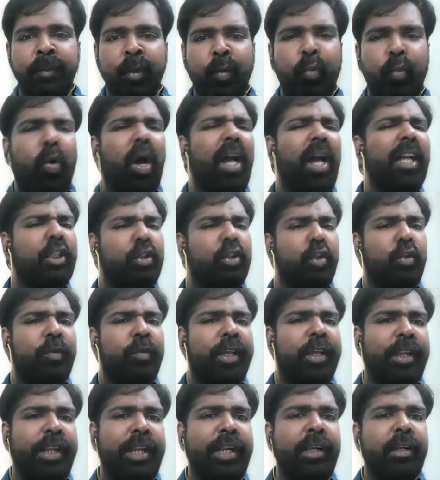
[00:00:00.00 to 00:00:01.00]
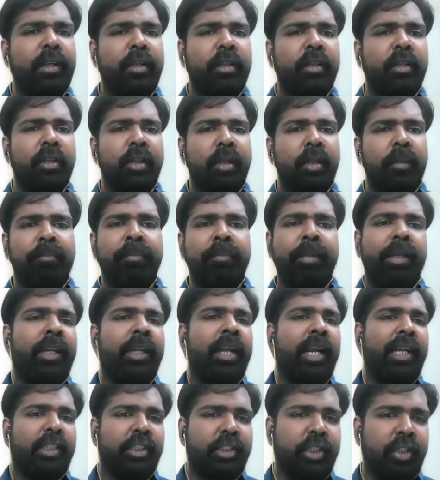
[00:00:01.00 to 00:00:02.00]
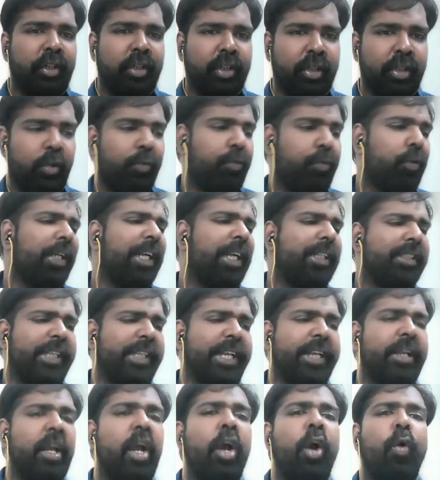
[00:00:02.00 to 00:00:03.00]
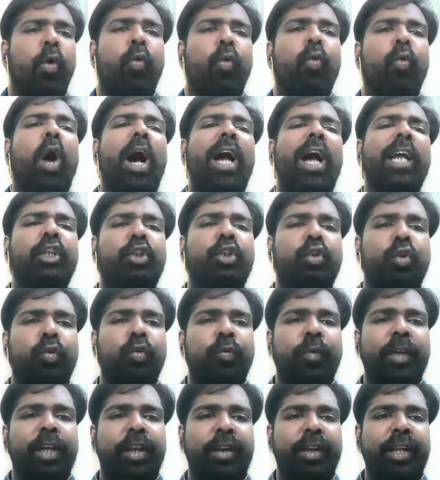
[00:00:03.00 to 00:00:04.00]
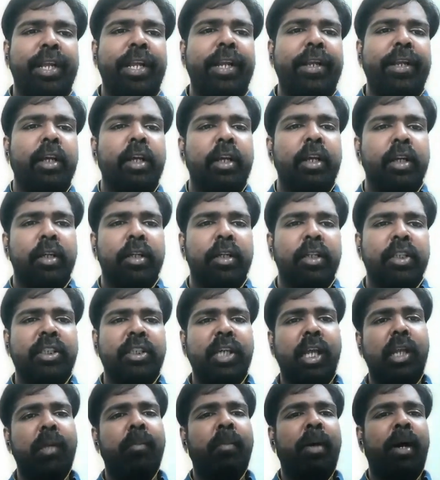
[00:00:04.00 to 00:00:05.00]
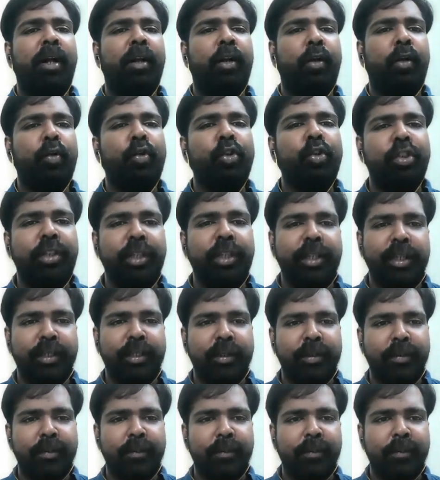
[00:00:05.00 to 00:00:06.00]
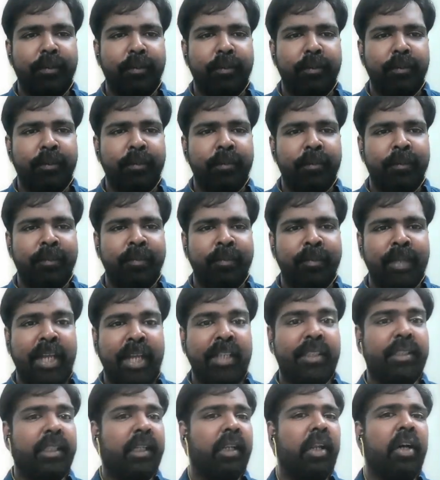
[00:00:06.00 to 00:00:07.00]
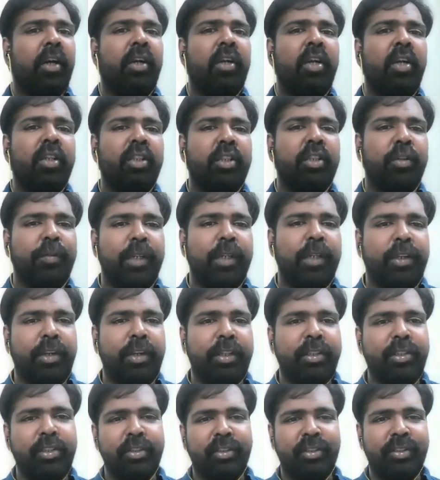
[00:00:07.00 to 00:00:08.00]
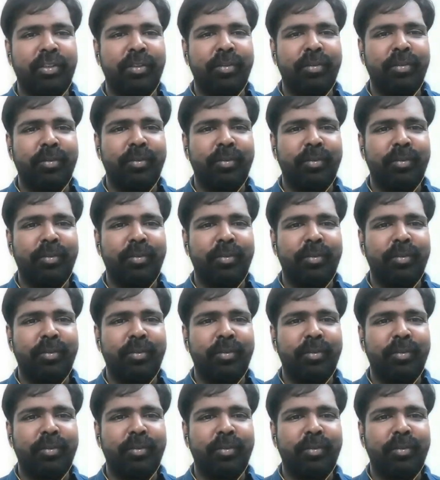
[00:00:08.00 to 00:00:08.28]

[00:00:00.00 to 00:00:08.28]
Why should we read Midnight Children. Or for that sake, why should we read Salman Rushdie as learners of literature?